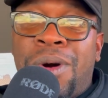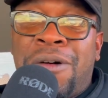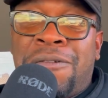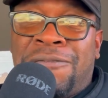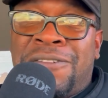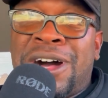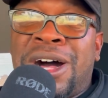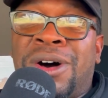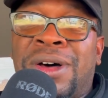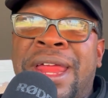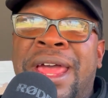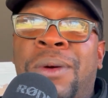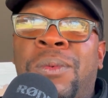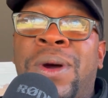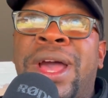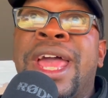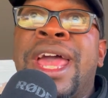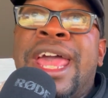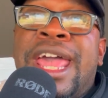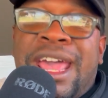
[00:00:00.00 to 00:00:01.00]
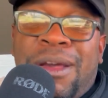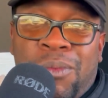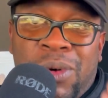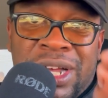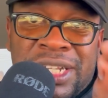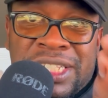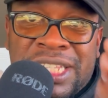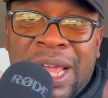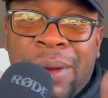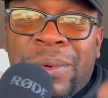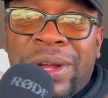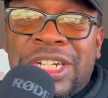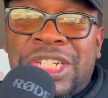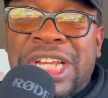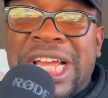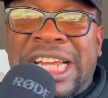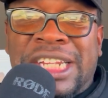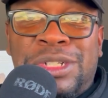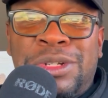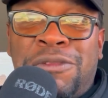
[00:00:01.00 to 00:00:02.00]
won't fall that way. And once they
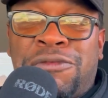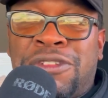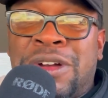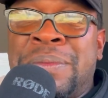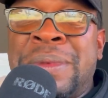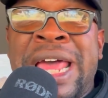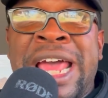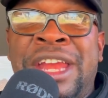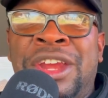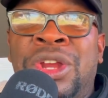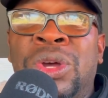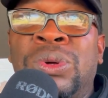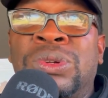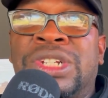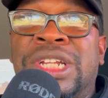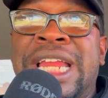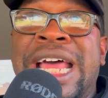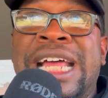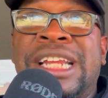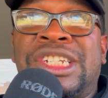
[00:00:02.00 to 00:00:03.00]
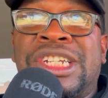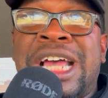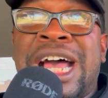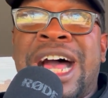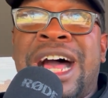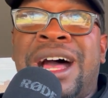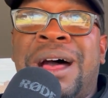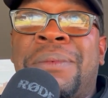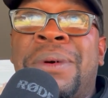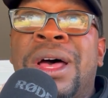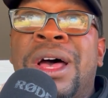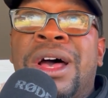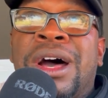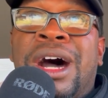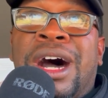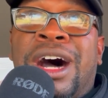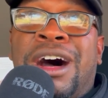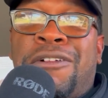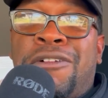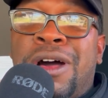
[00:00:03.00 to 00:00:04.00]
reject you from that job
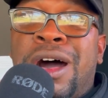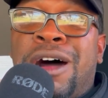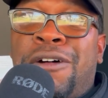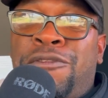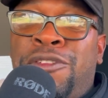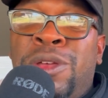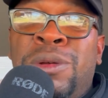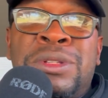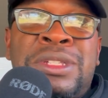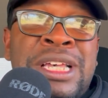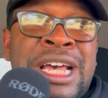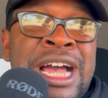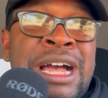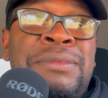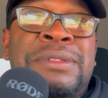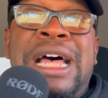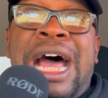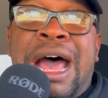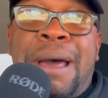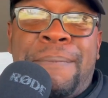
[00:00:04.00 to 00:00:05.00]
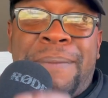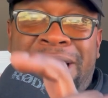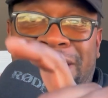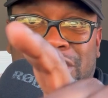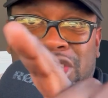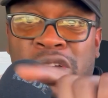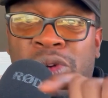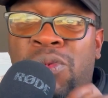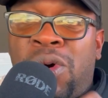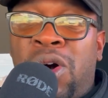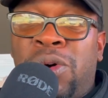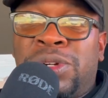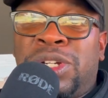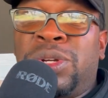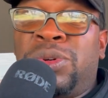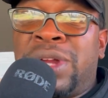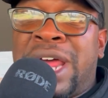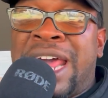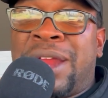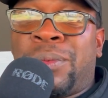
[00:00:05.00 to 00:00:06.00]
a few times, I bet you won't
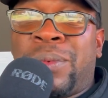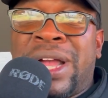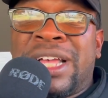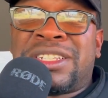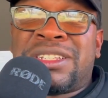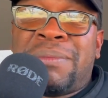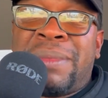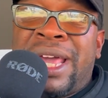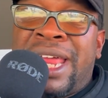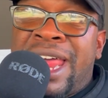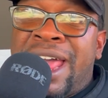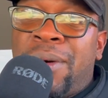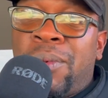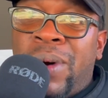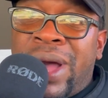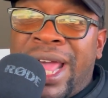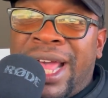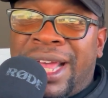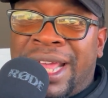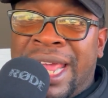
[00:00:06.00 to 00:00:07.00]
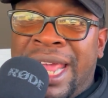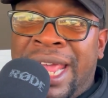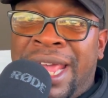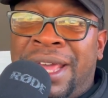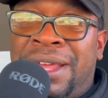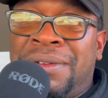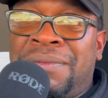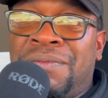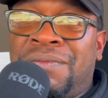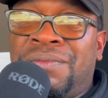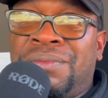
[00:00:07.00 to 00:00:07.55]
do that resume that way again.